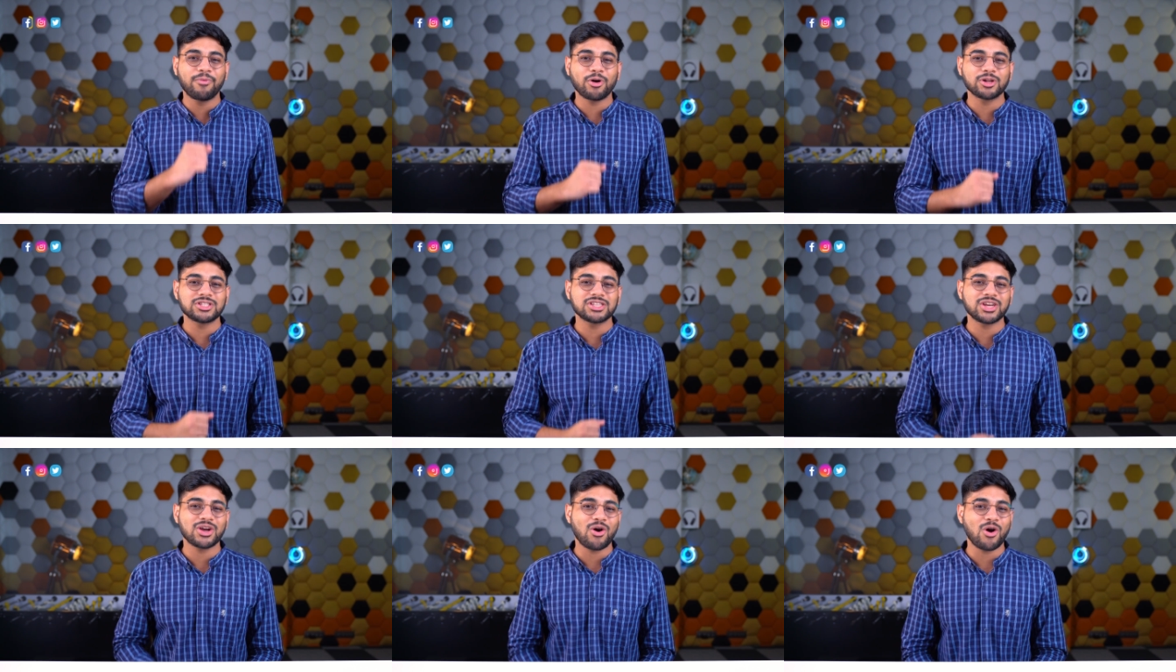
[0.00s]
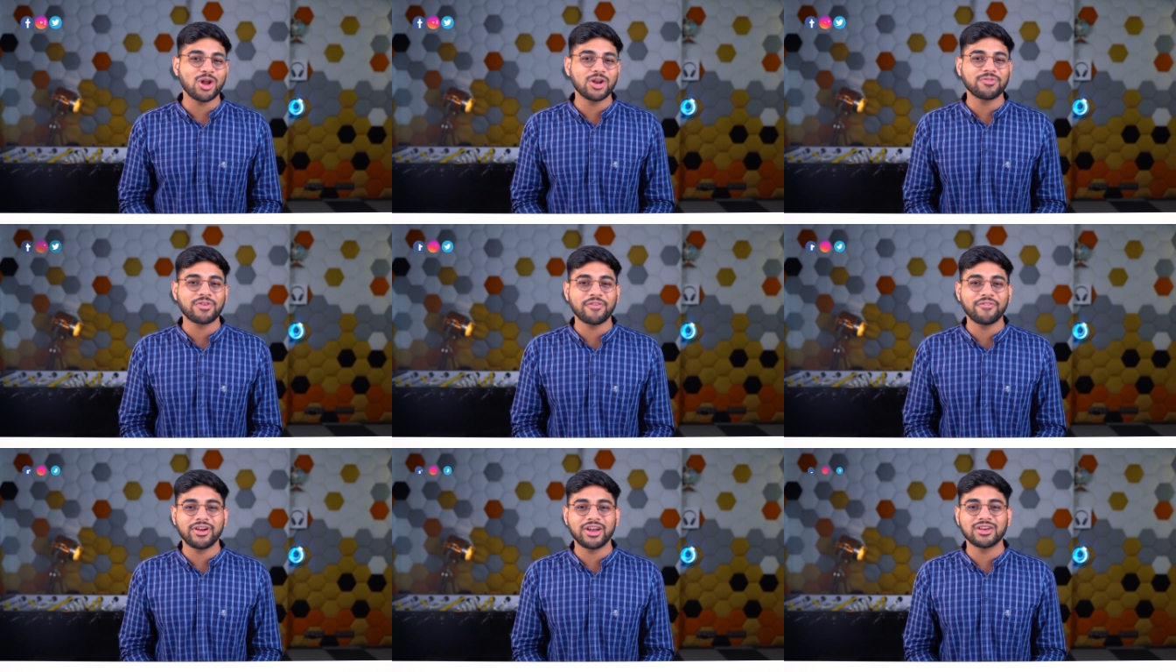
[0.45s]
watching all of
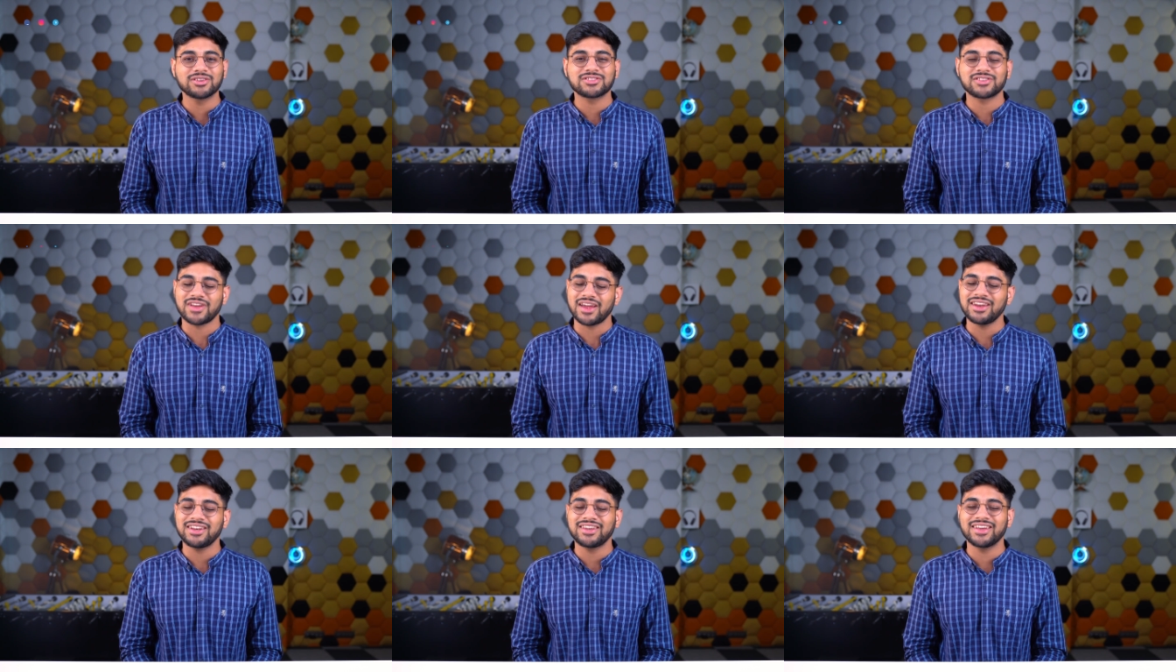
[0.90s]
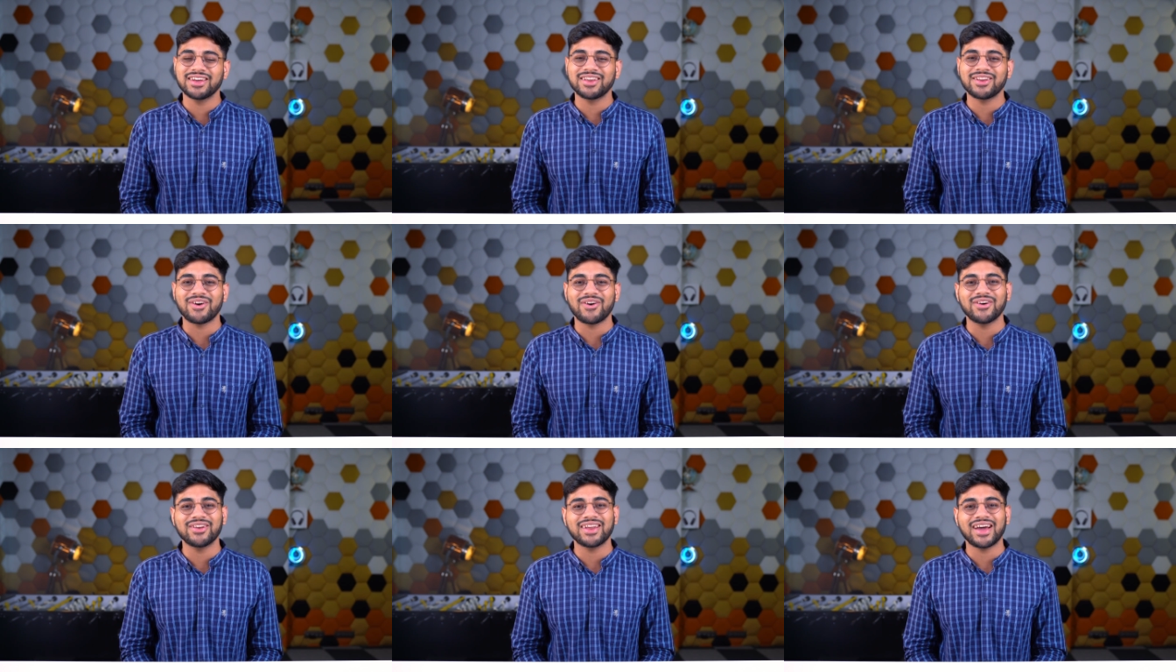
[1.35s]
our videos right here
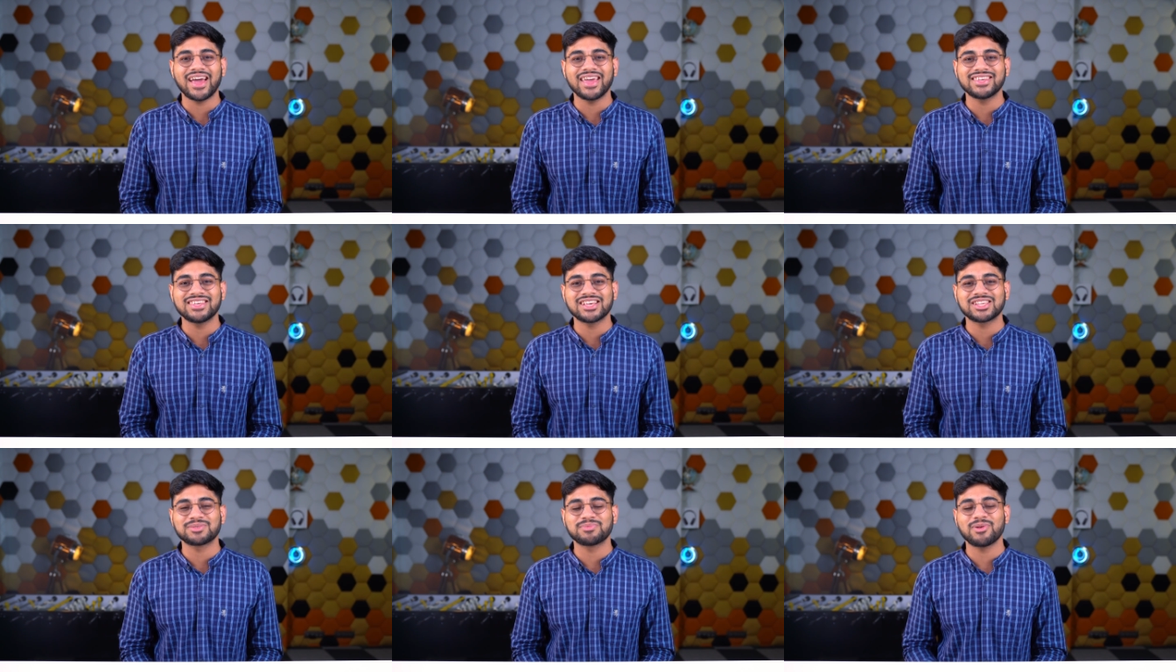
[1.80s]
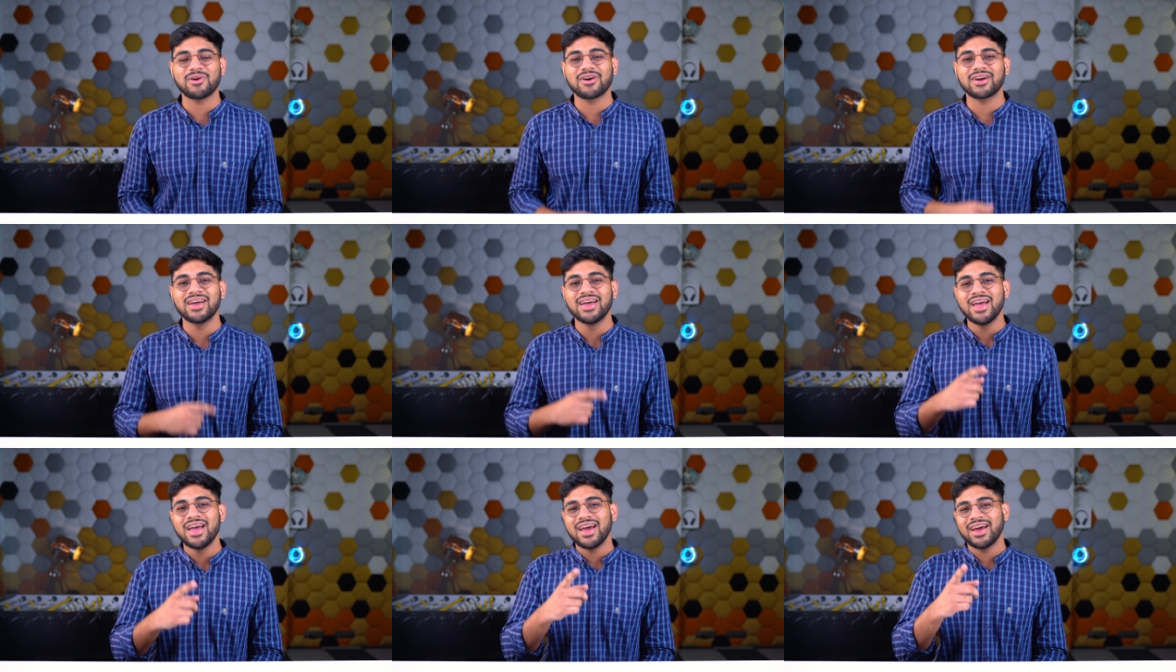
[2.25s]
on
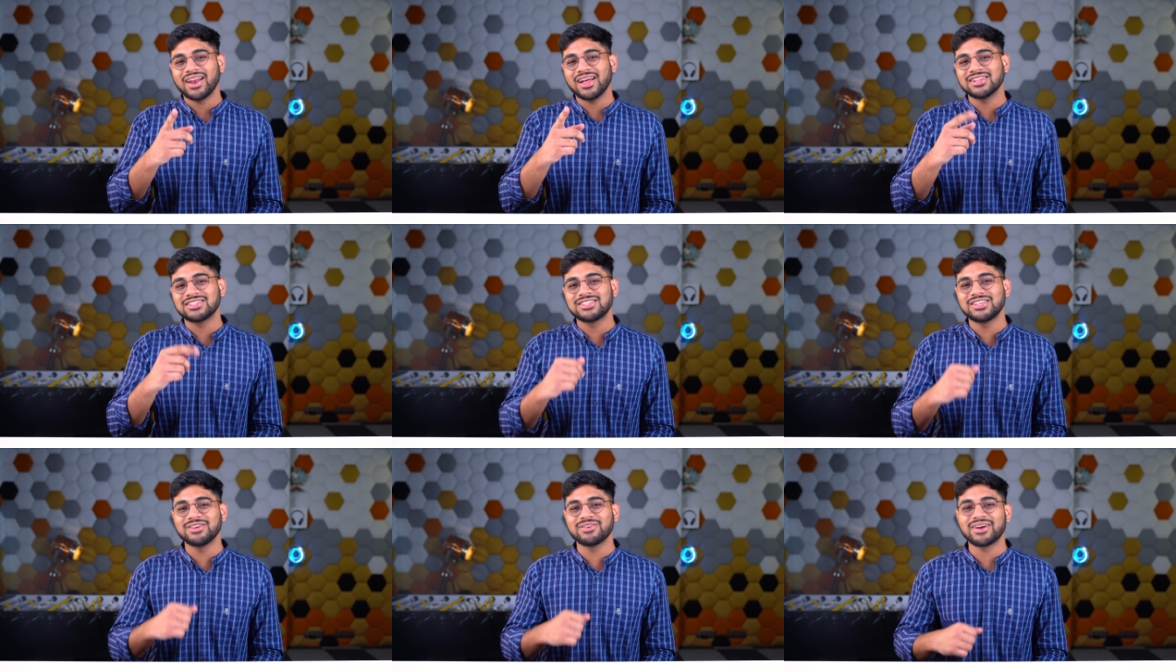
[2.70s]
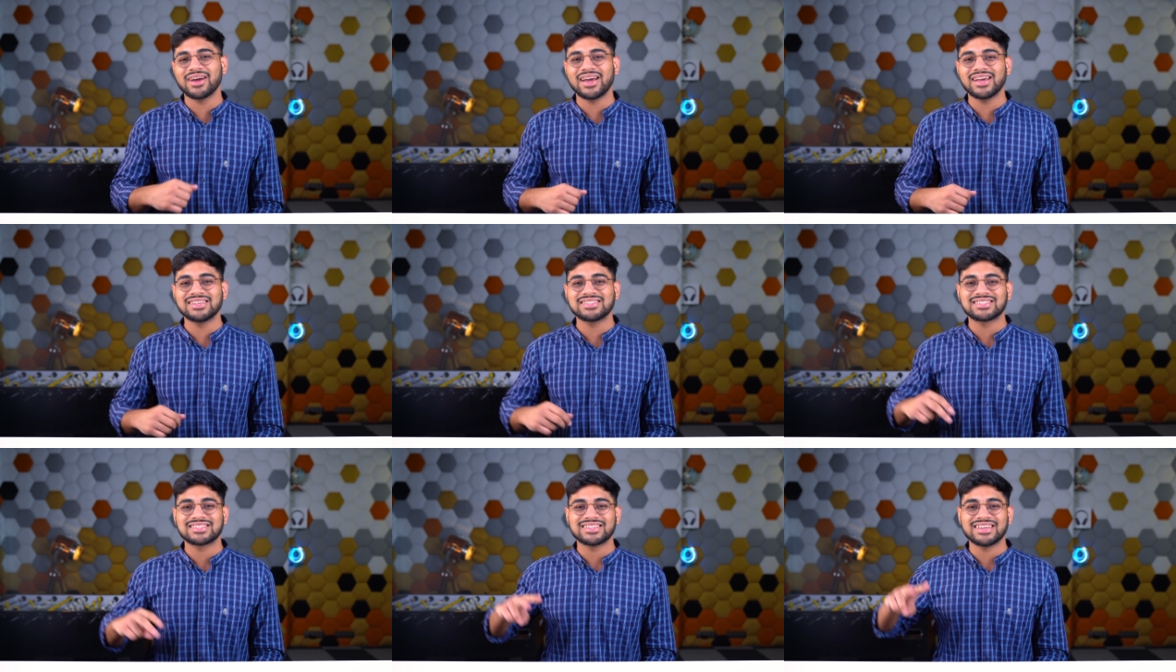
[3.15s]
iGeeksBlog. I'll see you
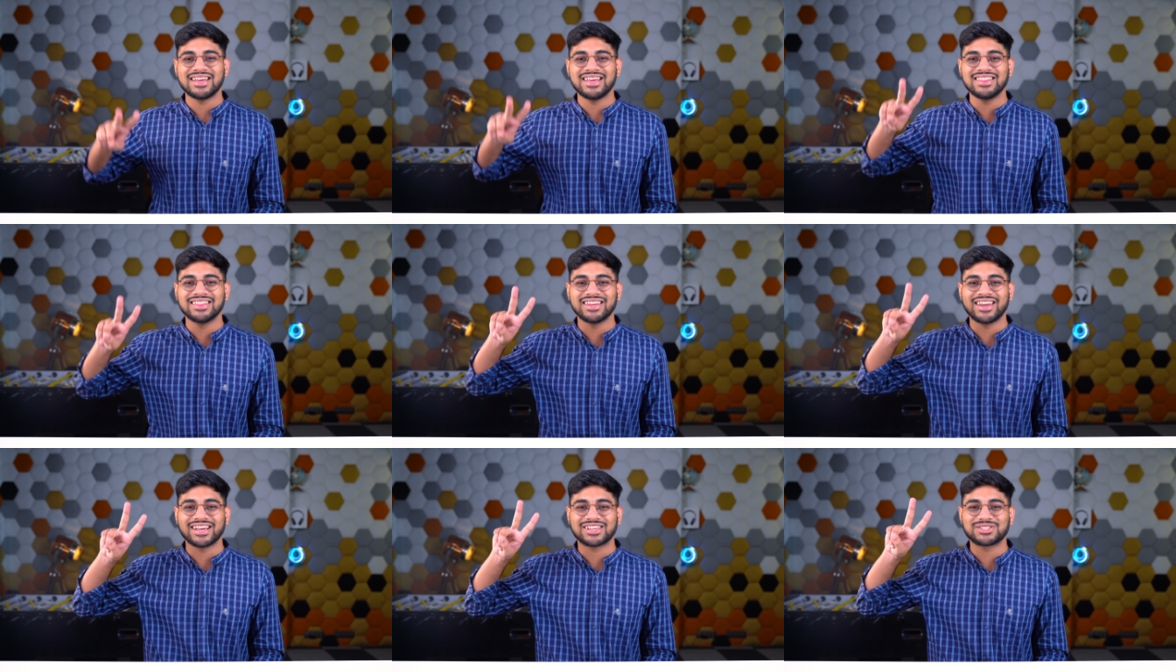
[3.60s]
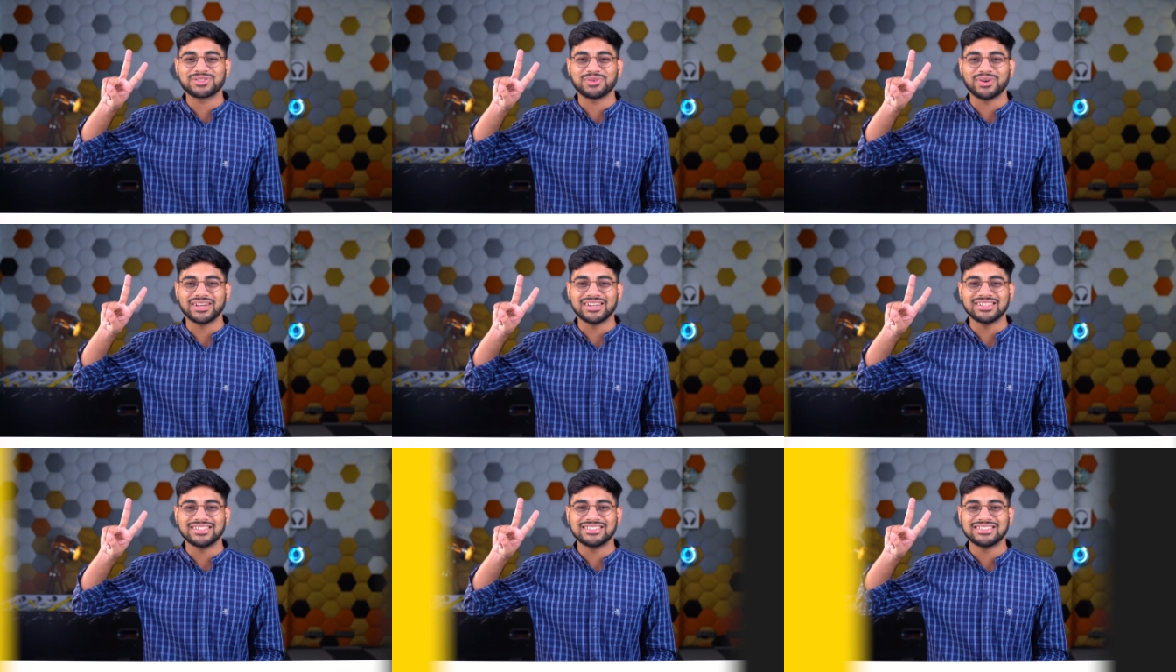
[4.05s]
guys in the next one.